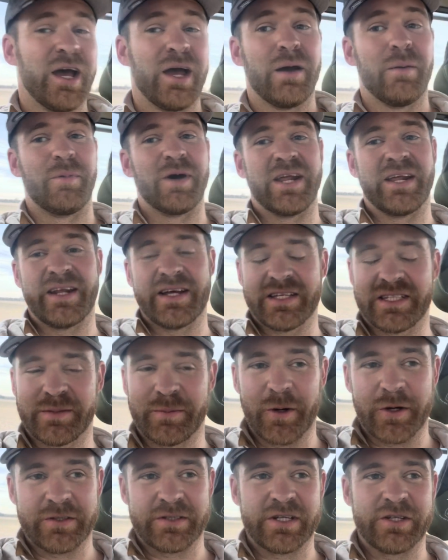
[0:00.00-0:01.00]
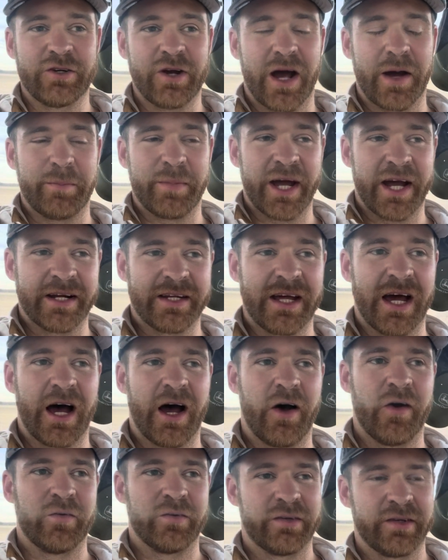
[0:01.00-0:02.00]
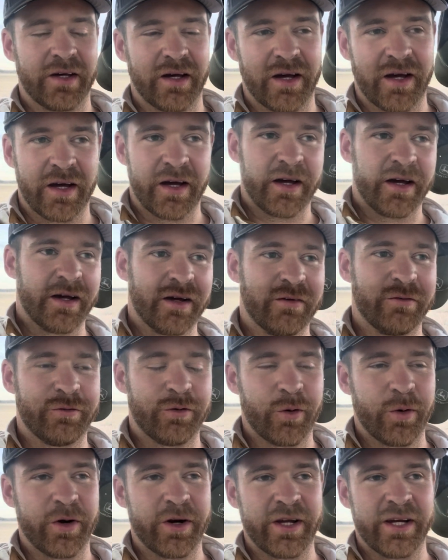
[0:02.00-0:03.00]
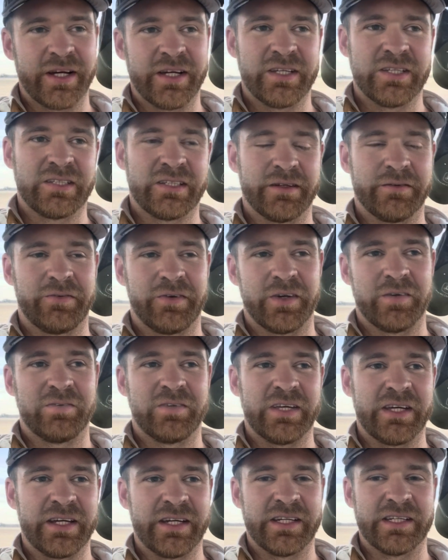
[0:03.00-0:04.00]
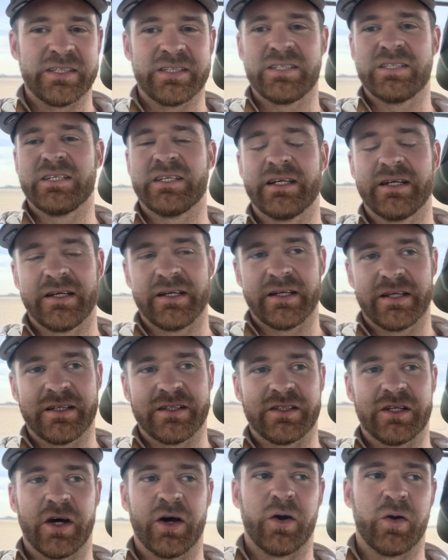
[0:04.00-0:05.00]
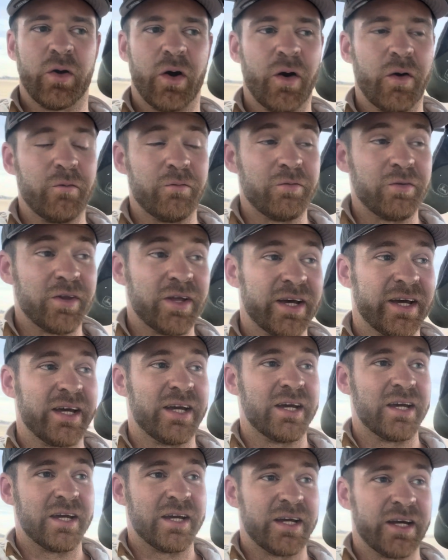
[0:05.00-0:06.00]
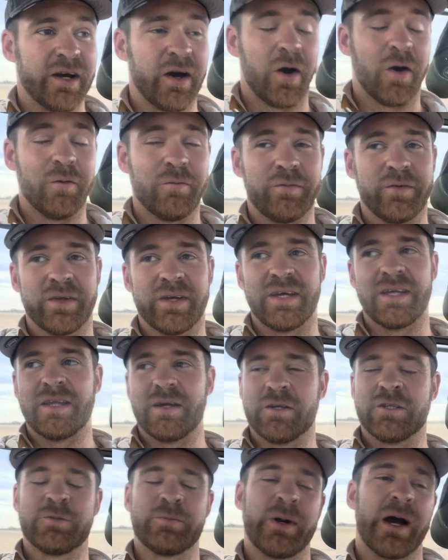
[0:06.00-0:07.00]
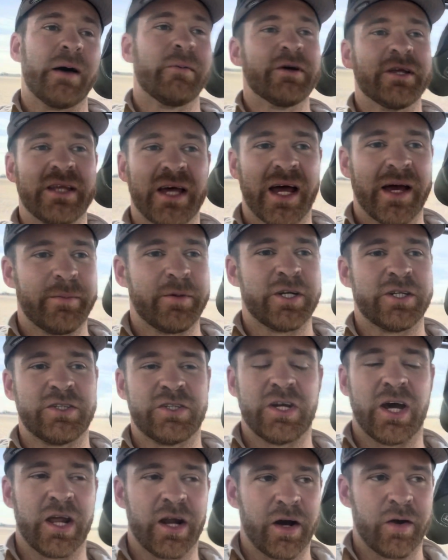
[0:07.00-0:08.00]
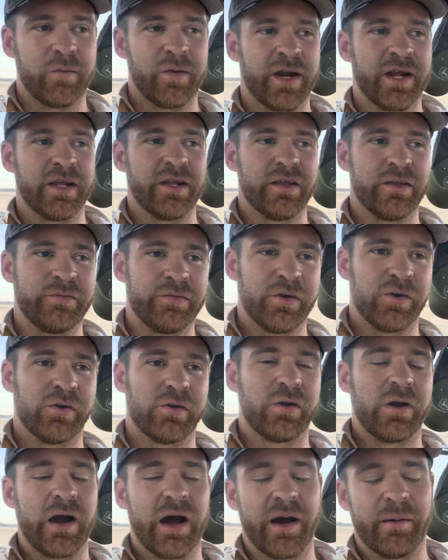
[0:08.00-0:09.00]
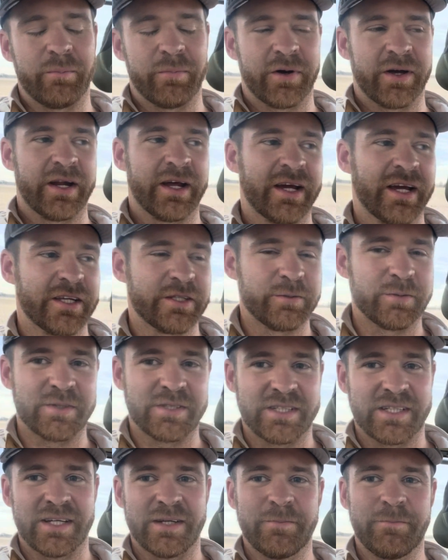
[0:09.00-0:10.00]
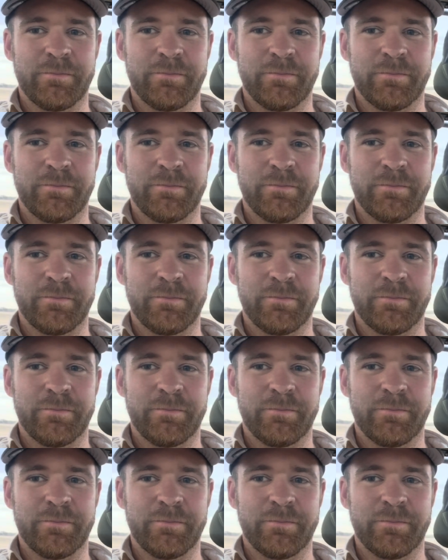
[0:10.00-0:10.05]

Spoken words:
But it is supposed to drop back down to 40s to 50s, so hopefully there's probably damage done already to the fruit crop, but I guess we'll see.